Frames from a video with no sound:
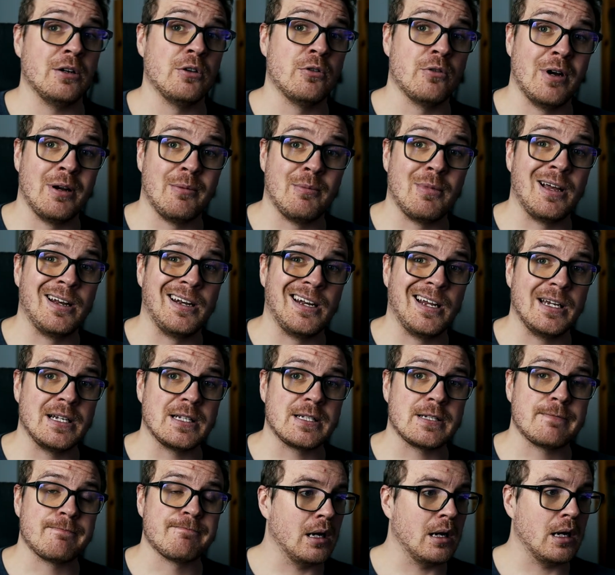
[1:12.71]
during my
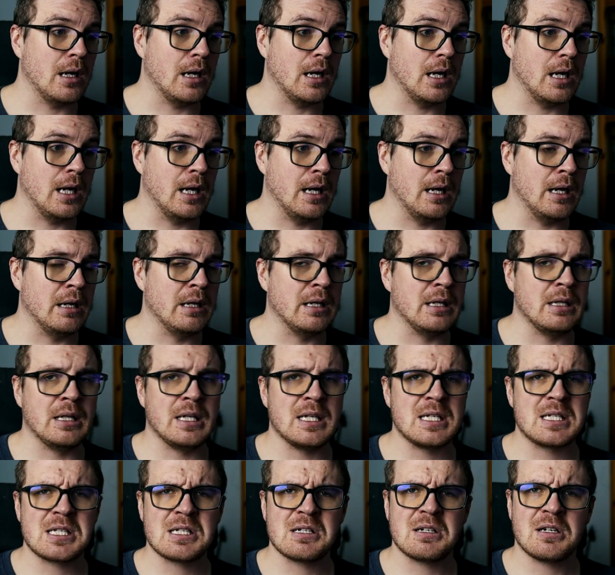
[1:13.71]
days? And
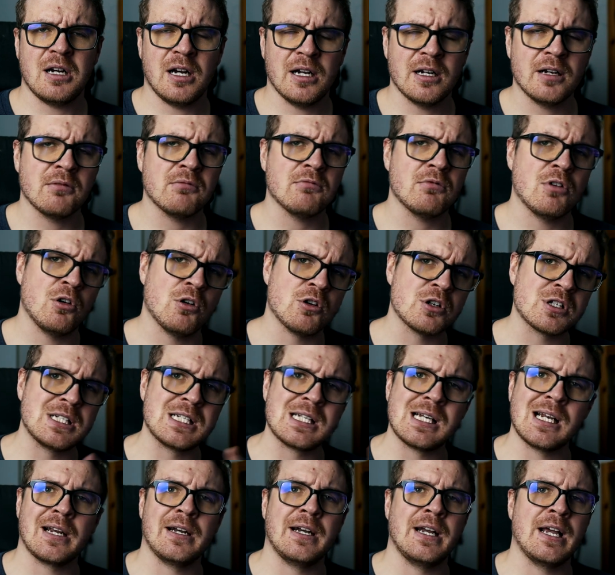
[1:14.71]
this kind of caused
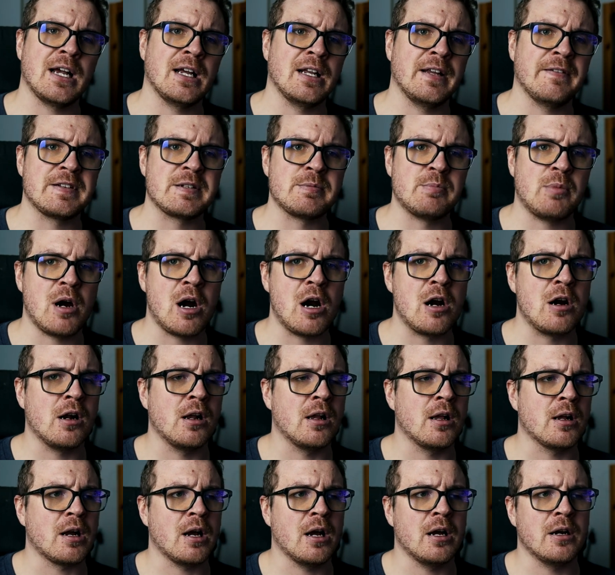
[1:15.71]
this like negative
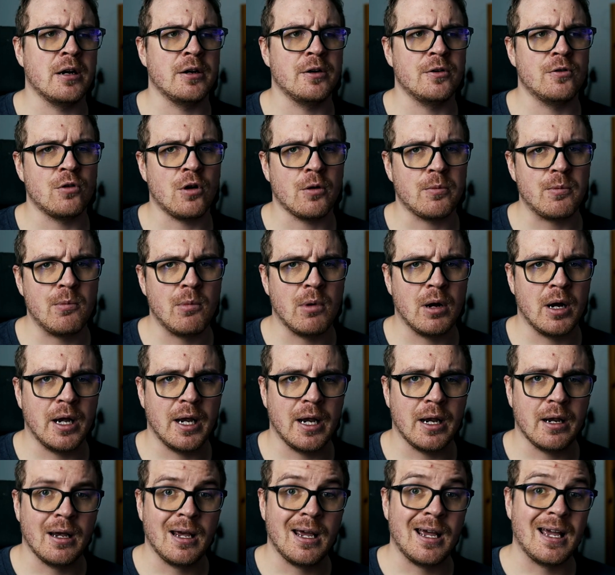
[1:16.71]
spiral. I kind of dropped
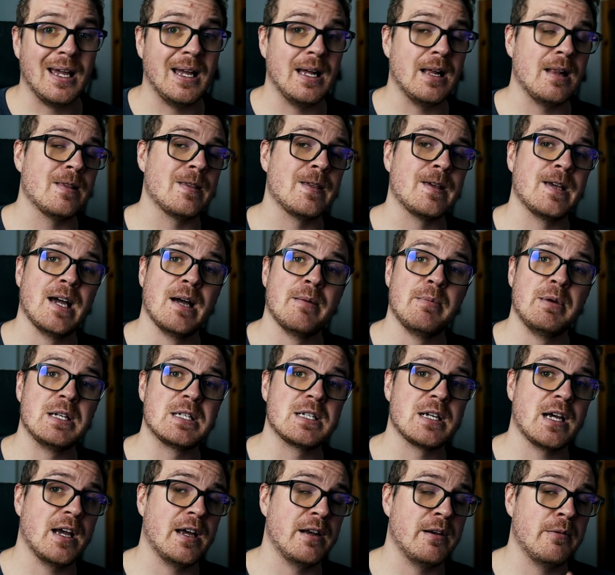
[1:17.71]
my healthy
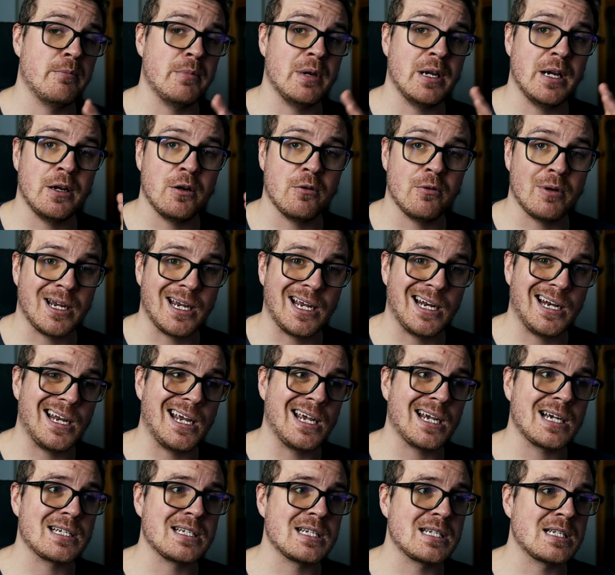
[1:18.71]
habits. I hadn't been doing any
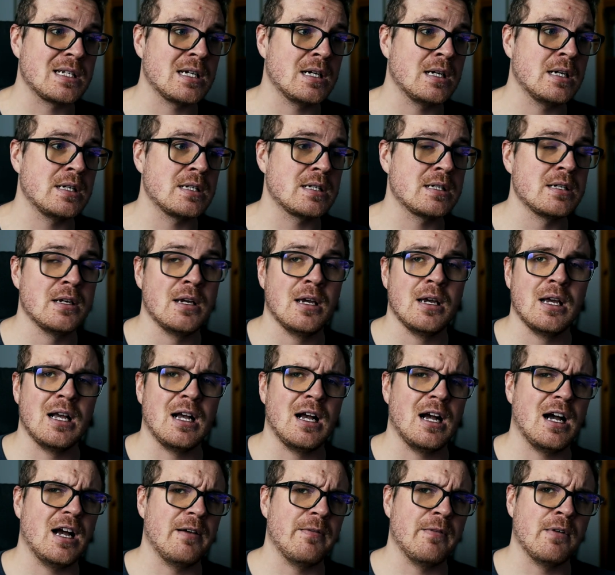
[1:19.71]
exercise.
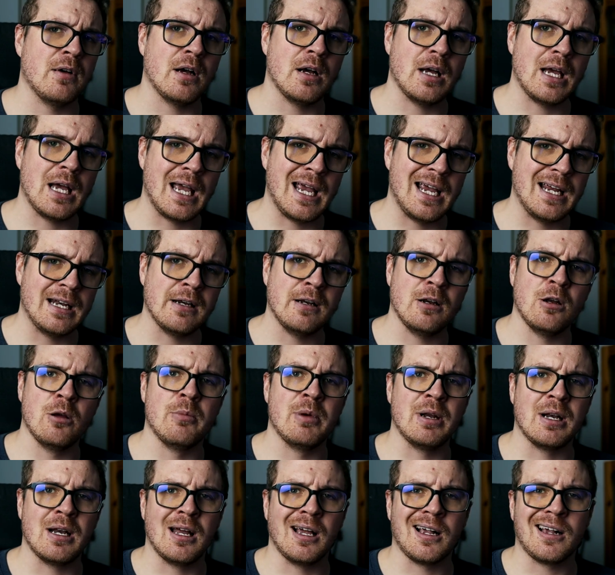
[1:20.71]
I ate a little
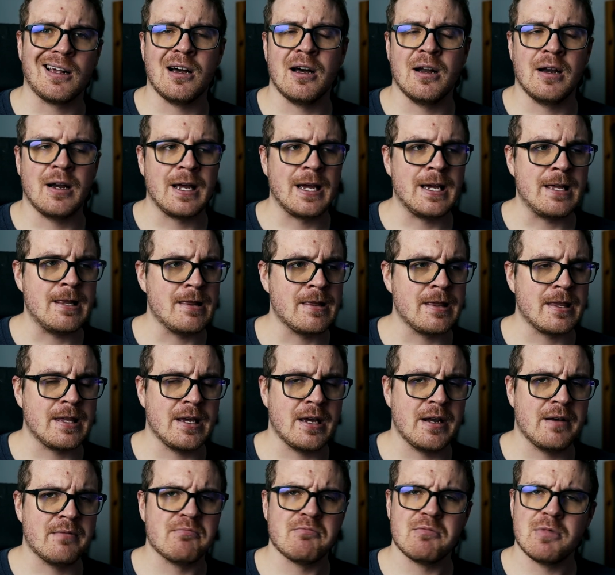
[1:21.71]
bit like unhealthy,
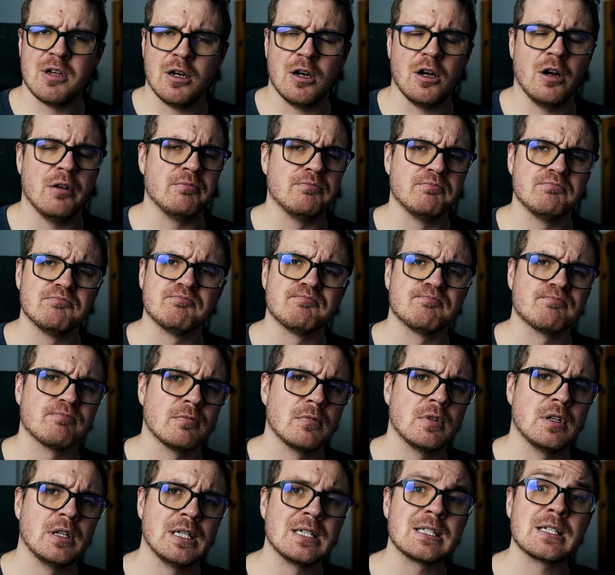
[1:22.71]
and
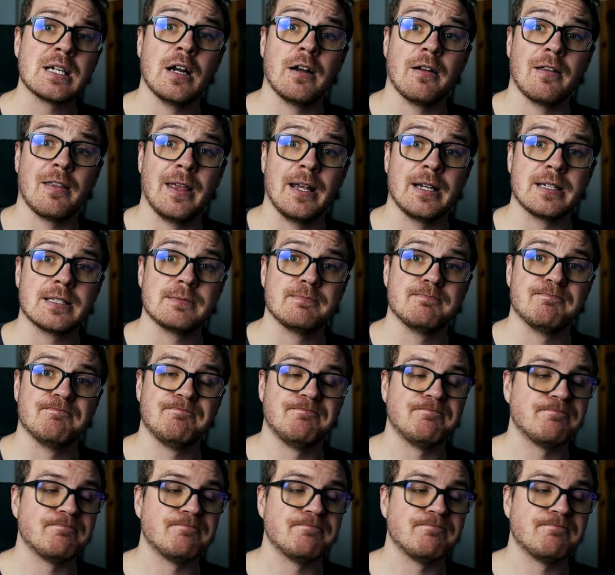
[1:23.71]
these kind of things.